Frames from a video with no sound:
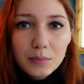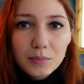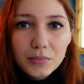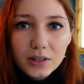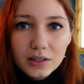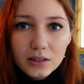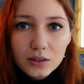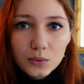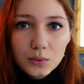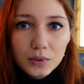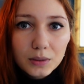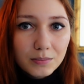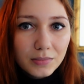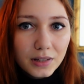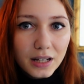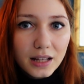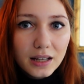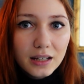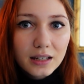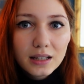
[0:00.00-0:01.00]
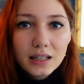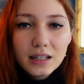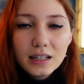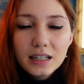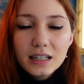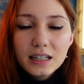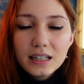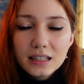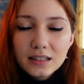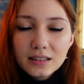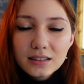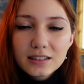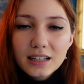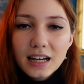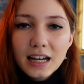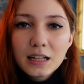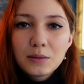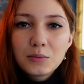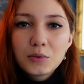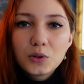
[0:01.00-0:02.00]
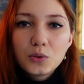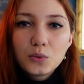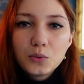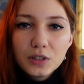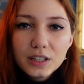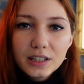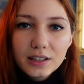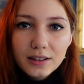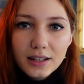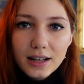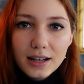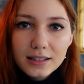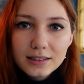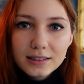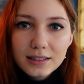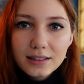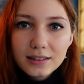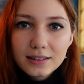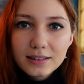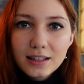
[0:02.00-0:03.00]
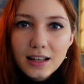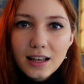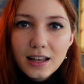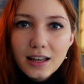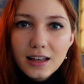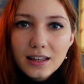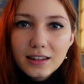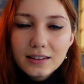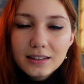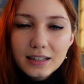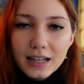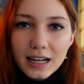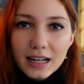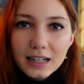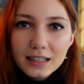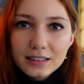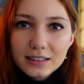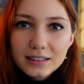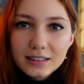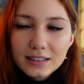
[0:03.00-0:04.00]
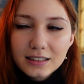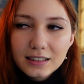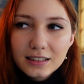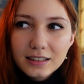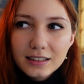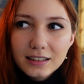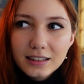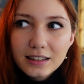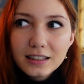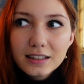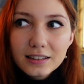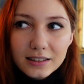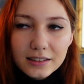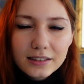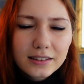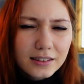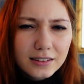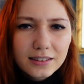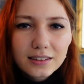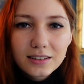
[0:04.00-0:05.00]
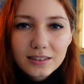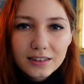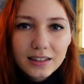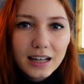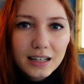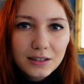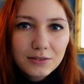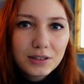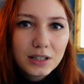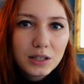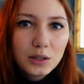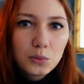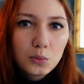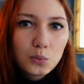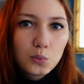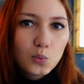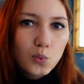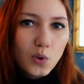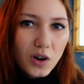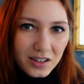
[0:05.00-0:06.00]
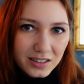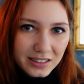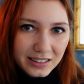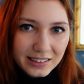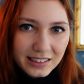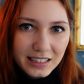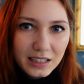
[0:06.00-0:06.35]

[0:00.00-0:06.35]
But Gwynplaine, in time, realizes that this isn't the life he wants.